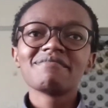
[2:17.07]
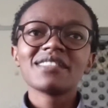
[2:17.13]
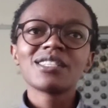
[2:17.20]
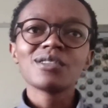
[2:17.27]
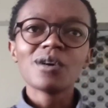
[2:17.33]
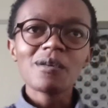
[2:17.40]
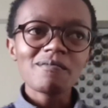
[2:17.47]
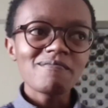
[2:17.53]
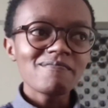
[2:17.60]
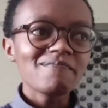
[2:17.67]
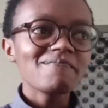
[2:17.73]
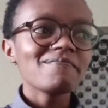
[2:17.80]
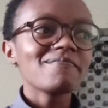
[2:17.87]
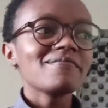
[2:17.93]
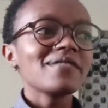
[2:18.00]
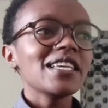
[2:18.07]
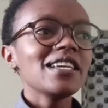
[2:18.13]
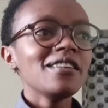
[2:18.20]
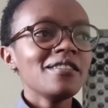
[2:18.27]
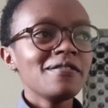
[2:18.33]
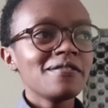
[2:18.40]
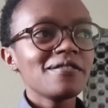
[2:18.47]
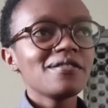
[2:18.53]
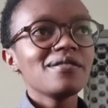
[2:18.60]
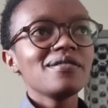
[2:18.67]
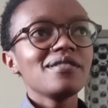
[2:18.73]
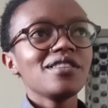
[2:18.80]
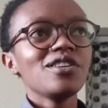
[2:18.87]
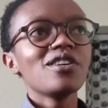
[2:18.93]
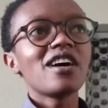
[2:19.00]
So if
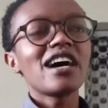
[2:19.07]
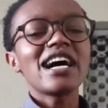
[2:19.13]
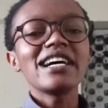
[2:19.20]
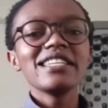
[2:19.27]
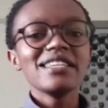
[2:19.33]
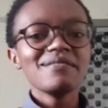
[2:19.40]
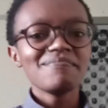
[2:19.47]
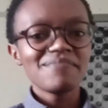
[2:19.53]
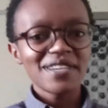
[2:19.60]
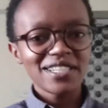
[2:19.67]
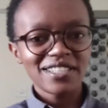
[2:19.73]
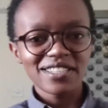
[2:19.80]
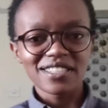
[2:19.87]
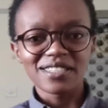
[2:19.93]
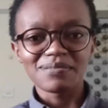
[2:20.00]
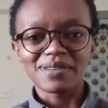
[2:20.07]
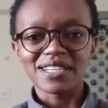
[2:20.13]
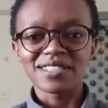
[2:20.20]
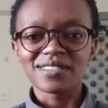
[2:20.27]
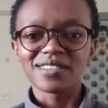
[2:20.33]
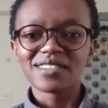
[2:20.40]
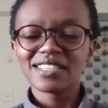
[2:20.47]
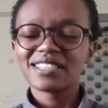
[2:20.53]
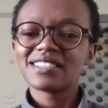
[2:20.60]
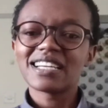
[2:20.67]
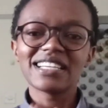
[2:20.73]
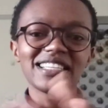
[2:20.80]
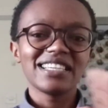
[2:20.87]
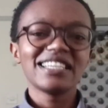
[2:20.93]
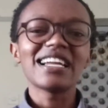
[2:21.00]
you are an impatient person,
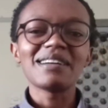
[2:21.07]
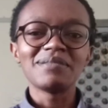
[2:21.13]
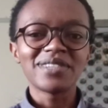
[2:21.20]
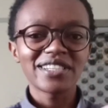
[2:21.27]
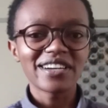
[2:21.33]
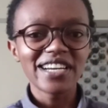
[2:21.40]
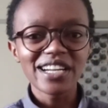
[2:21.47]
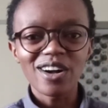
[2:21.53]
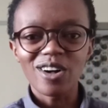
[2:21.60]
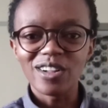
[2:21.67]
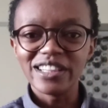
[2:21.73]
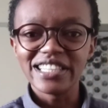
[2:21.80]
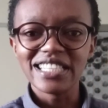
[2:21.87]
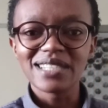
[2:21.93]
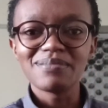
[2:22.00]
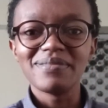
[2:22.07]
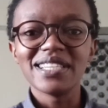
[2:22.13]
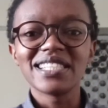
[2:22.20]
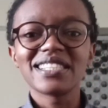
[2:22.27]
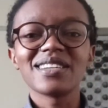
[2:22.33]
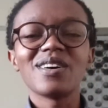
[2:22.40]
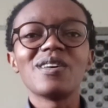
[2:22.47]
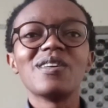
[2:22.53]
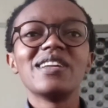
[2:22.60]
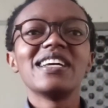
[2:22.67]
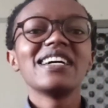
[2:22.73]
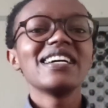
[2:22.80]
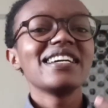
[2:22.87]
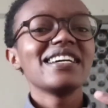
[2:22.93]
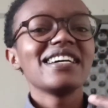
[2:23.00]
again, I'm sharing all this based on
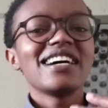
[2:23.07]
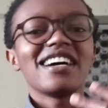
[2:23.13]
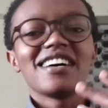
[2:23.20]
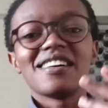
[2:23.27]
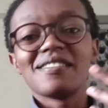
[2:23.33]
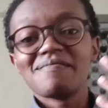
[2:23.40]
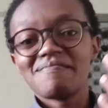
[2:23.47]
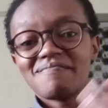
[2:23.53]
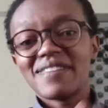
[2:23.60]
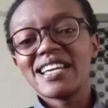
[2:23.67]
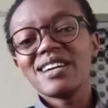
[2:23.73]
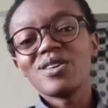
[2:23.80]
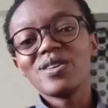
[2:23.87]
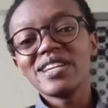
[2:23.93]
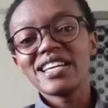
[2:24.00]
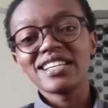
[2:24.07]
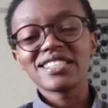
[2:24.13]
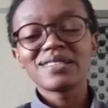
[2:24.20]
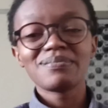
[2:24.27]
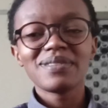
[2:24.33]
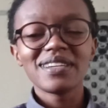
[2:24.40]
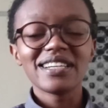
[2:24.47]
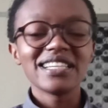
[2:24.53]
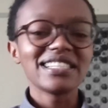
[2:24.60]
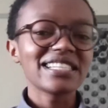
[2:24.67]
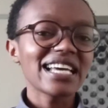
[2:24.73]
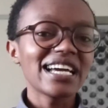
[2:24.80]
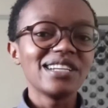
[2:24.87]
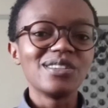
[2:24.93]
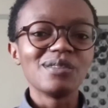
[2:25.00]
my own experience
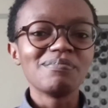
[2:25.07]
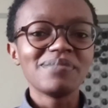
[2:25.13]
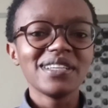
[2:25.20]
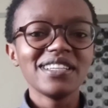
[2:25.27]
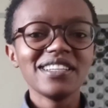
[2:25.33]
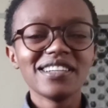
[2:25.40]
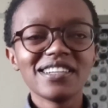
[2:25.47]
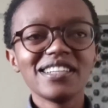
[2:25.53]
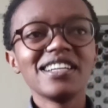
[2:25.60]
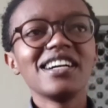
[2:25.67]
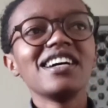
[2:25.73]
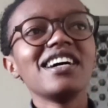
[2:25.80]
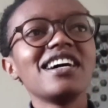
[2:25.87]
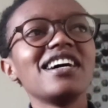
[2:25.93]
and opinion.